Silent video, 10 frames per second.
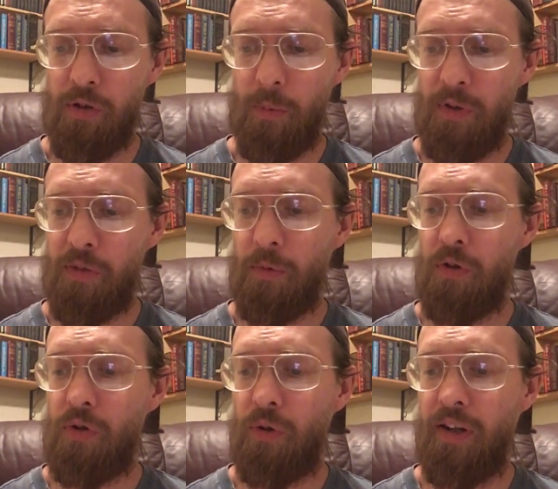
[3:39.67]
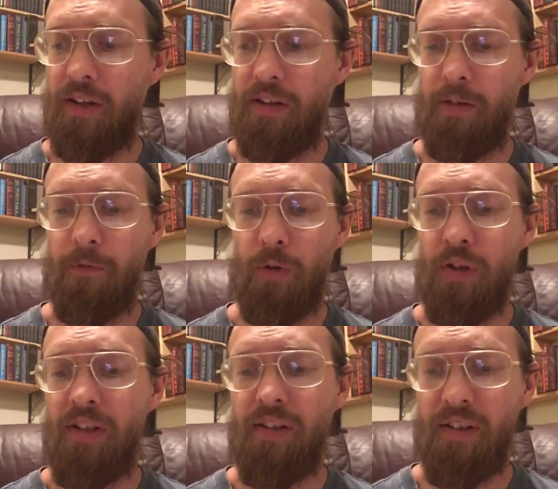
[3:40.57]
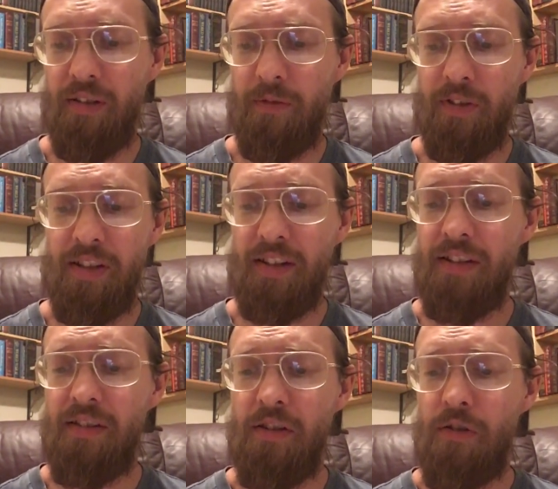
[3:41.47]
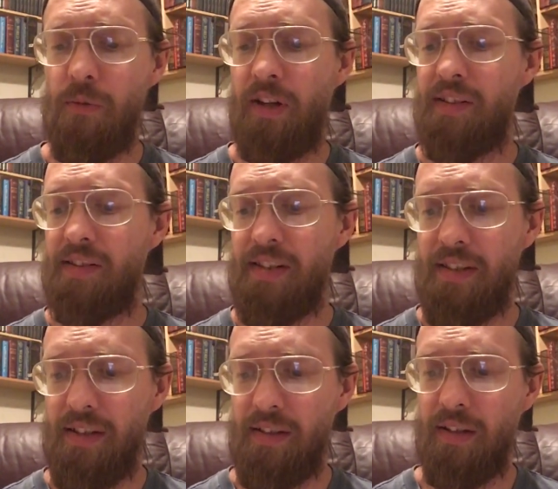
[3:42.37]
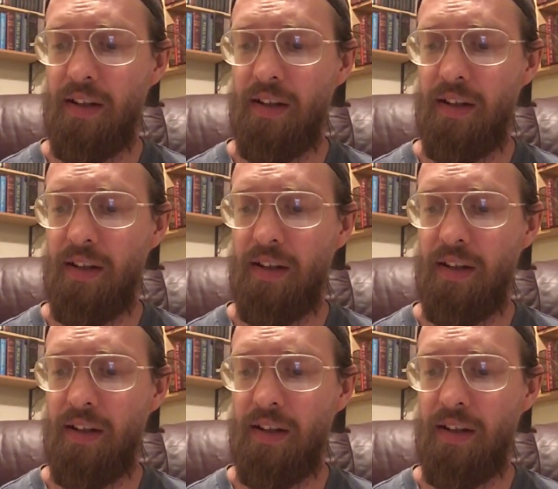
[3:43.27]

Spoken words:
so much more joy out there for you to live and to continue on seeking.